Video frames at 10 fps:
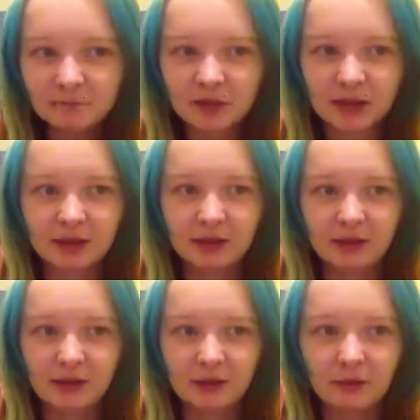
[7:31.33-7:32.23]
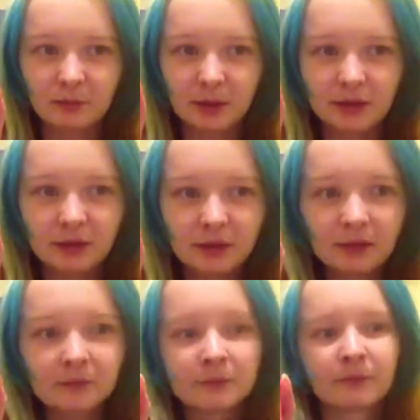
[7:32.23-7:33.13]
like a neon pink,
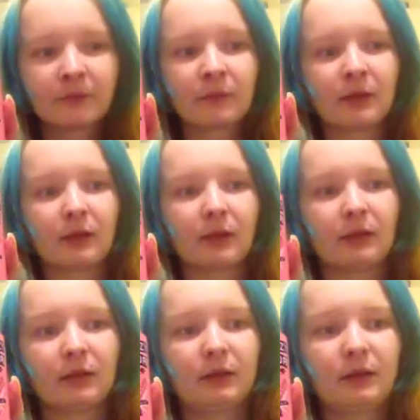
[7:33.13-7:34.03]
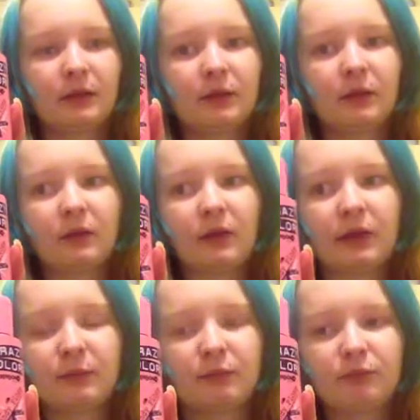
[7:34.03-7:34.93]
and sort of like